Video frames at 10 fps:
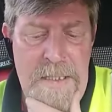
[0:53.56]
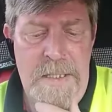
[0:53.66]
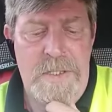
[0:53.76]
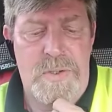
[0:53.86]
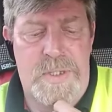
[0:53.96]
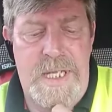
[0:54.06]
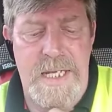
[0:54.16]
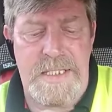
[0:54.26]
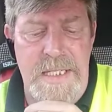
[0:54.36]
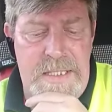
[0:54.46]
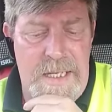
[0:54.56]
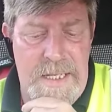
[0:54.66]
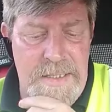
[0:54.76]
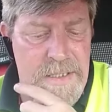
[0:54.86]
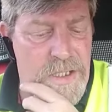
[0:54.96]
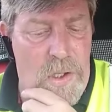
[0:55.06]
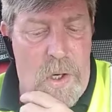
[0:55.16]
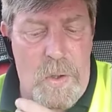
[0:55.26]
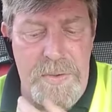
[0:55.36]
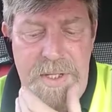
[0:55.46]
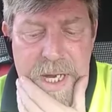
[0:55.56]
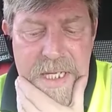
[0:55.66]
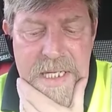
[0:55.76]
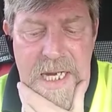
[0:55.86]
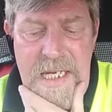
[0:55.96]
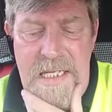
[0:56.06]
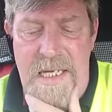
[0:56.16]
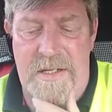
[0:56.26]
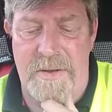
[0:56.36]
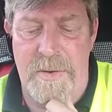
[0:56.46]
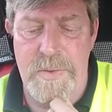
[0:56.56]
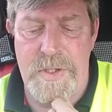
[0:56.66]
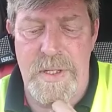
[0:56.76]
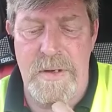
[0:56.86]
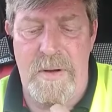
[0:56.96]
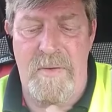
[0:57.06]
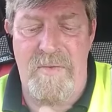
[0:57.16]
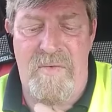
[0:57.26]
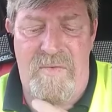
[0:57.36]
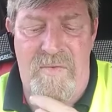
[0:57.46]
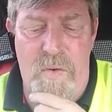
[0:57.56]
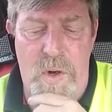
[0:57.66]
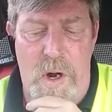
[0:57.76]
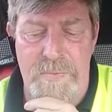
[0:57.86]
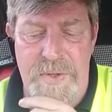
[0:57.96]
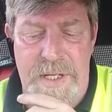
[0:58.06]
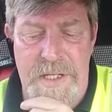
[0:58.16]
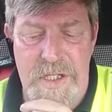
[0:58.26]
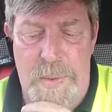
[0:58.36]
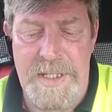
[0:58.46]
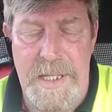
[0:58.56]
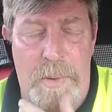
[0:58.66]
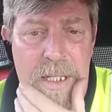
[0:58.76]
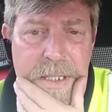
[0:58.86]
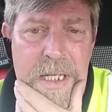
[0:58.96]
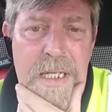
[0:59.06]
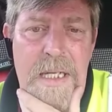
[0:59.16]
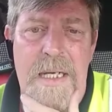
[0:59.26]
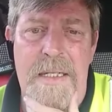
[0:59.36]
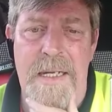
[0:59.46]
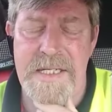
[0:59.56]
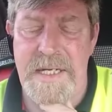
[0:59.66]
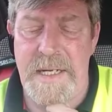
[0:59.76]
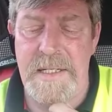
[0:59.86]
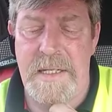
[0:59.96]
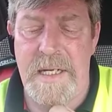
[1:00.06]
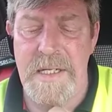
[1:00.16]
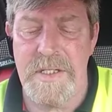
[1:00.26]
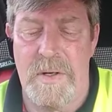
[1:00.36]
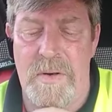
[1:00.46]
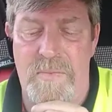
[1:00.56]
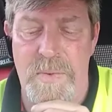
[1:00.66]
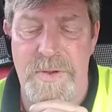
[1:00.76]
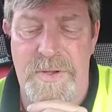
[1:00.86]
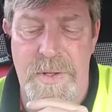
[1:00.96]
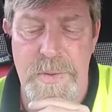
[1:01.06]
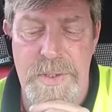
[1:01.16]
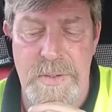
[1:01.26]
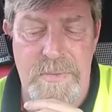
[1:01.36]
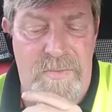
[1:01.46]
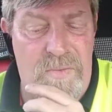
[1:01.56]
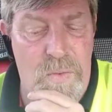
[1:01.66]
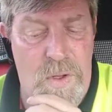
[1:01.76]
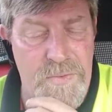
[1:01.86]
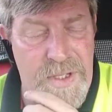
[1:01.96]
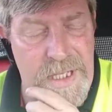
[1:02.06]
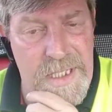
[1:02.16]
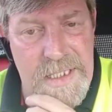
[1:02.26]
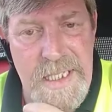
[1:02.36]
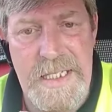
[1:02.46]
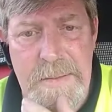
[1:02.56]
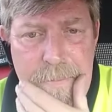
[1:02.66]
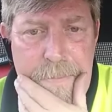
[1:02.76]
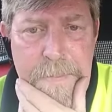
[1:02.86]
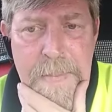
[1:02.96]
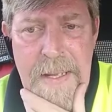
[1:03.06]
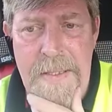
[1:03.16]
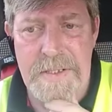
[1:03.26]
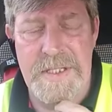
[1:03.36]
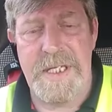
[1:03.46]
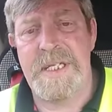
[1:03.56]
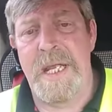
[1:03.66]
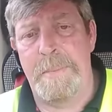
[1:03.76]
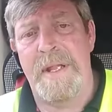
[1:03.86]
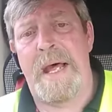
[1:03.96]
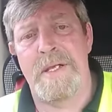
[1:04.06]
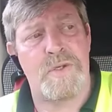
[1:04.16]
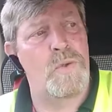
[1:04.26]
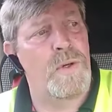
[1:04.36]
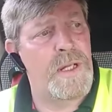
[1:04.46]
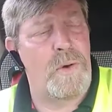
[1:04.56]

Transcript: so tested in Scotland 90,421 and that's an increase of 1,418 as I say but that's only the